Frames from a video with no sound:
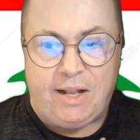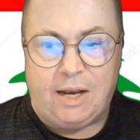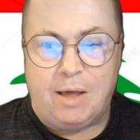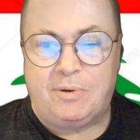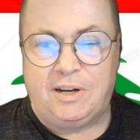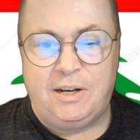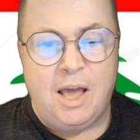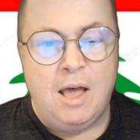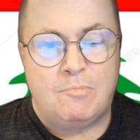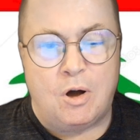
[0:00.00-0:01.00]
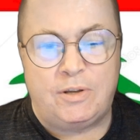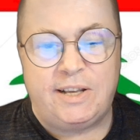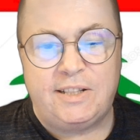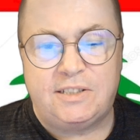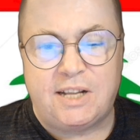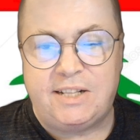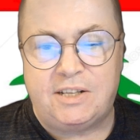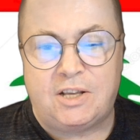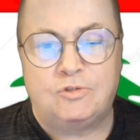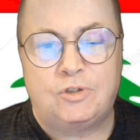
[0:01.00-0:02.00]
in Lebanon, marking the day
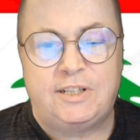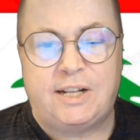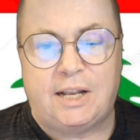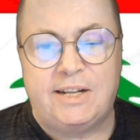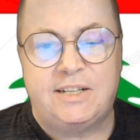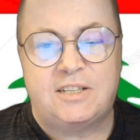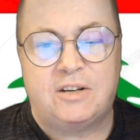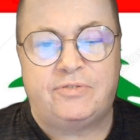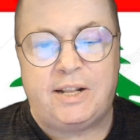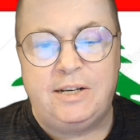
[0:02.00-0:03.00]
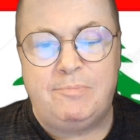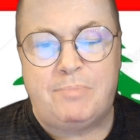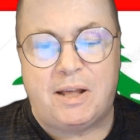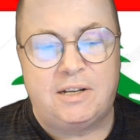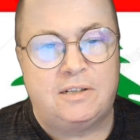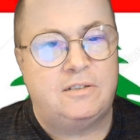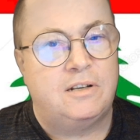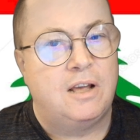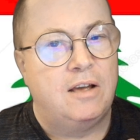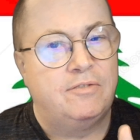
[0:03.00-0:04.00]
the country declared itself
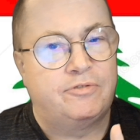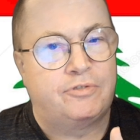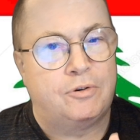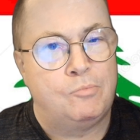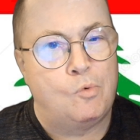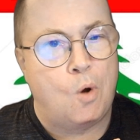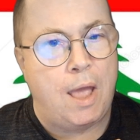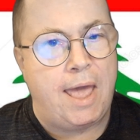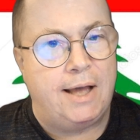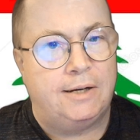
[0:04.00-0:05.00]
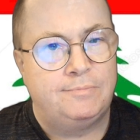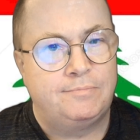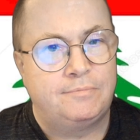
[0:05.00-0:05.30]
independent from where?